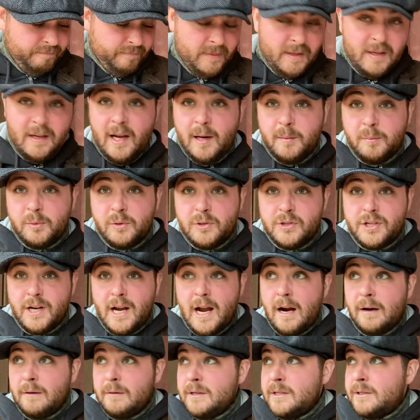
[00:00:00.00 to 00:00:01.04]
April
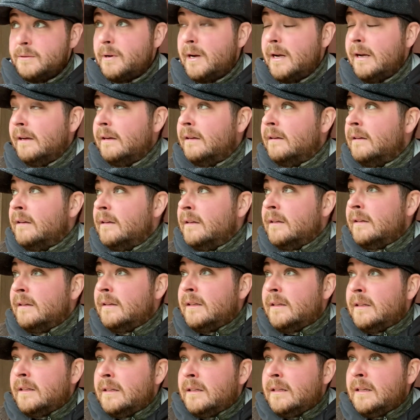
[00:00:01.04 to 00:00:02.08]
showers,
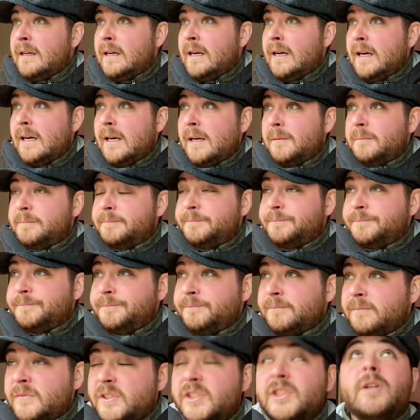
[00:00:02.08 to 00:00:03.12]
right?
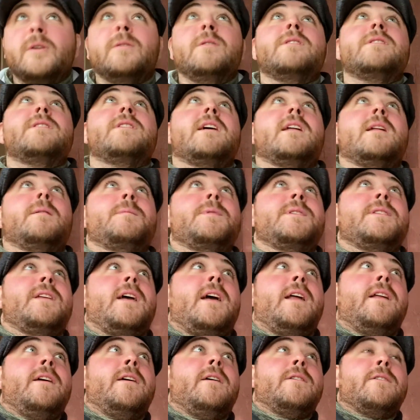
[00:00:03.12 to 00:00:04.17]
So instead I'm
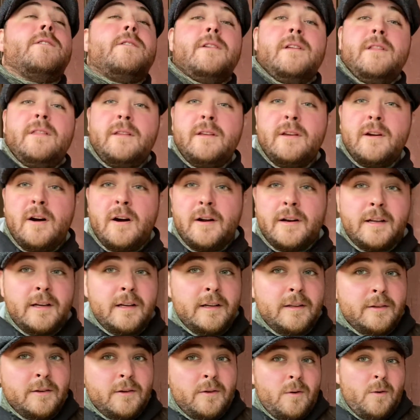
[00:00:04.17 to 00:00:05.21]
standing underneath the awning
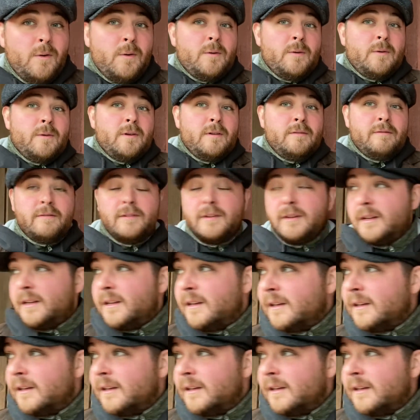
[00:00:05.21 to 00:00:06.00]
in the corner of the